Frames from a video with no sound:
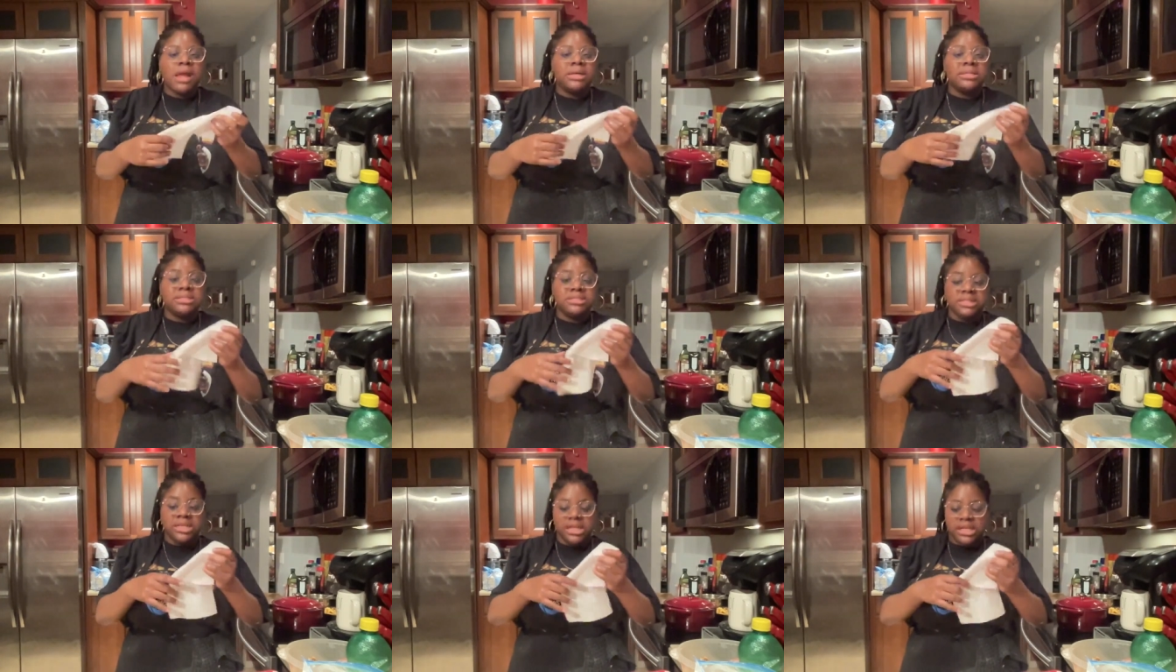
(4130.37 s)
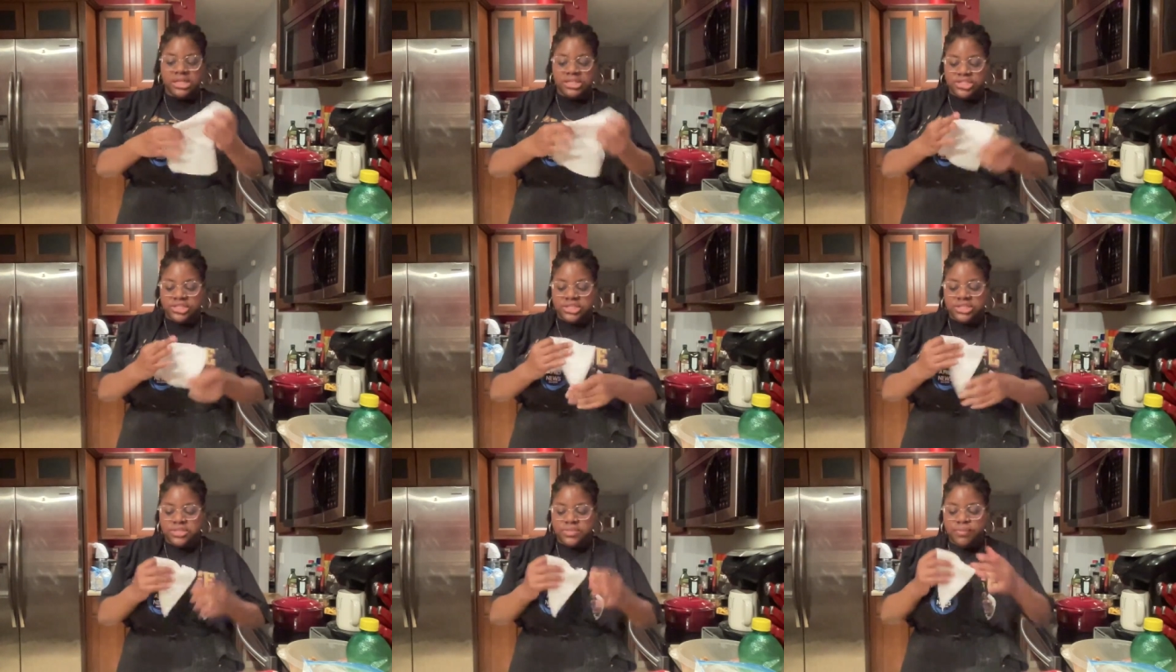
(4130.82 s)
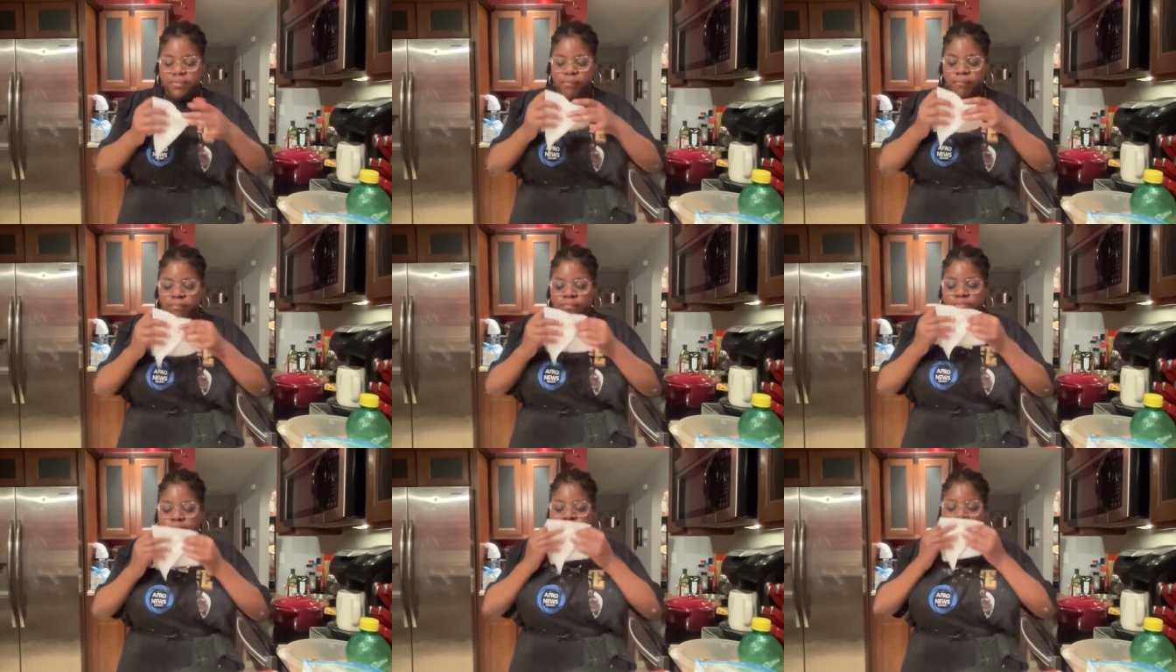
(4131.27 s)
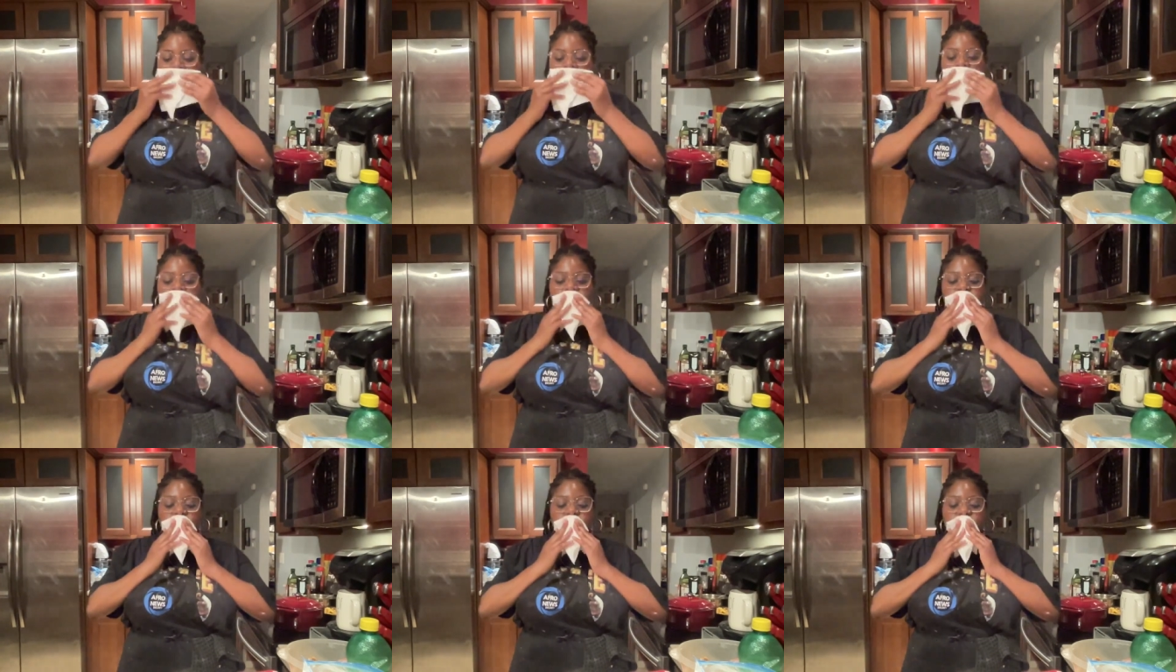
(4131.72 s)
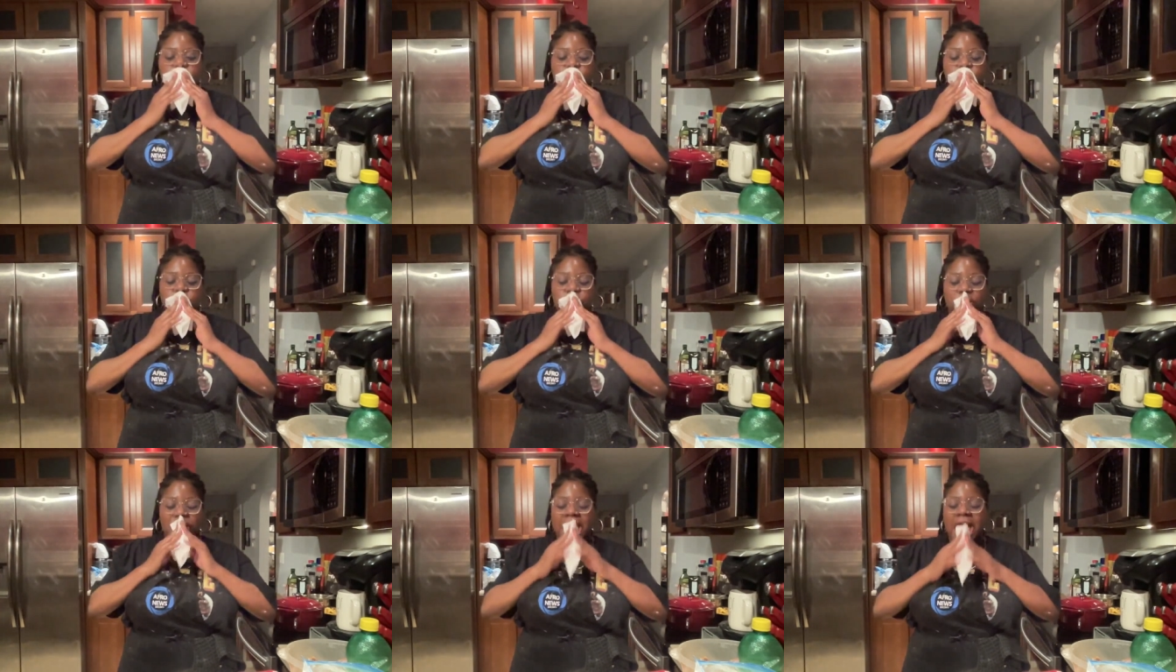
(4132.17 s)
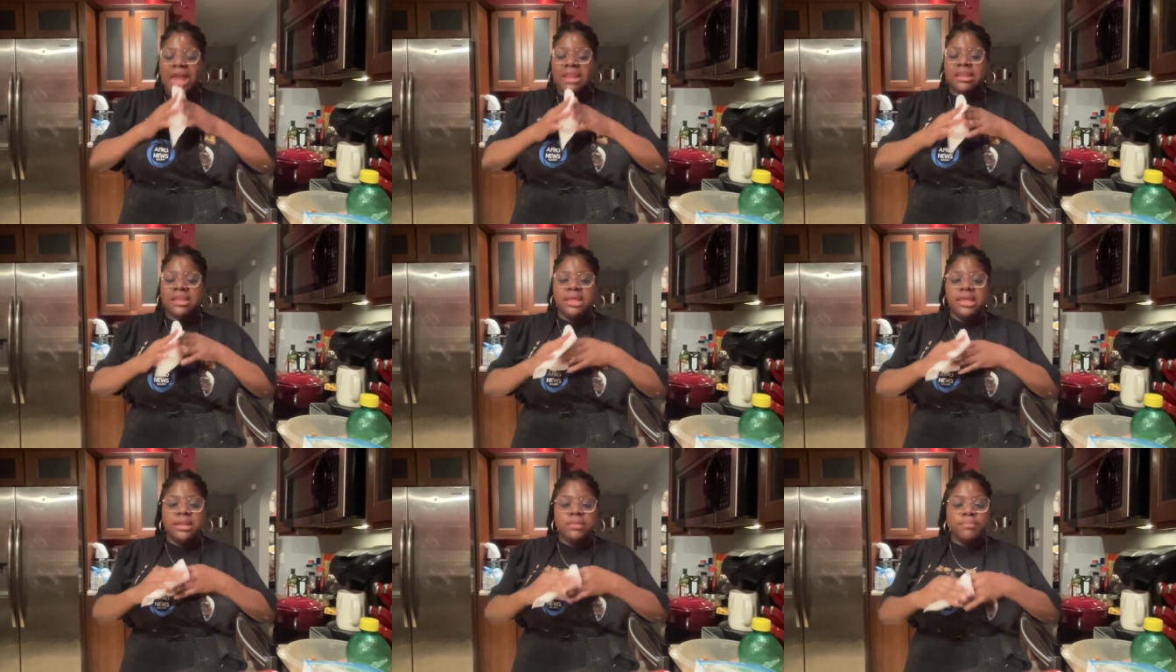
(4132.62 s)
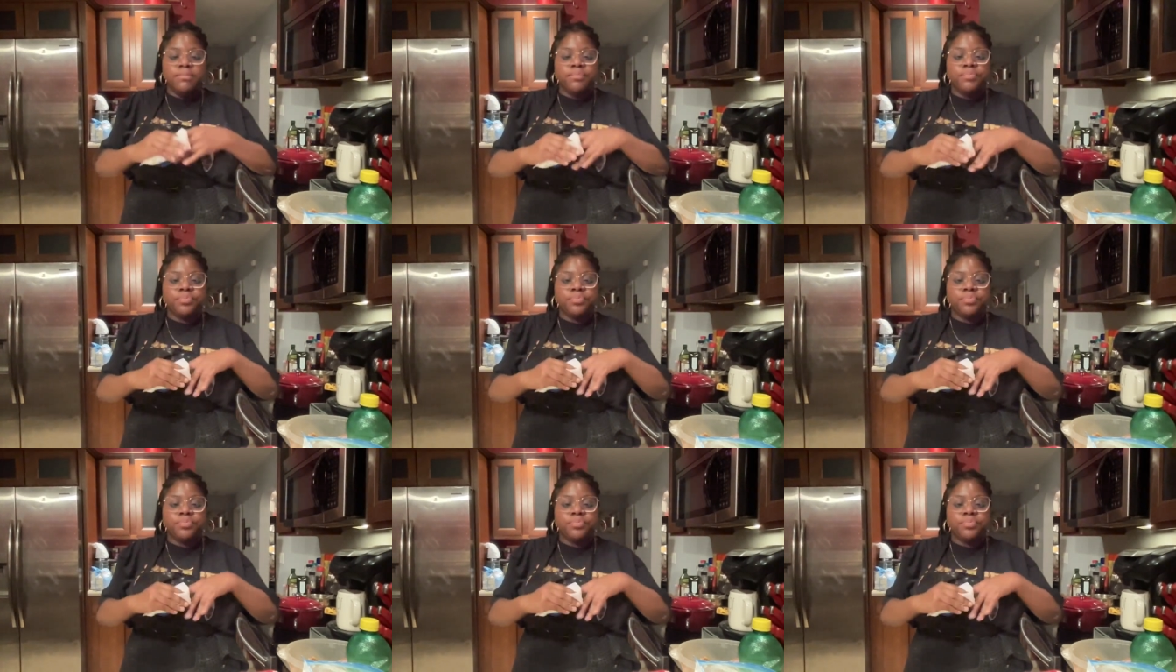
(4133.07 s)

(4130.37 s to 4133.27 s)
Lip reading: Delicious. Adding in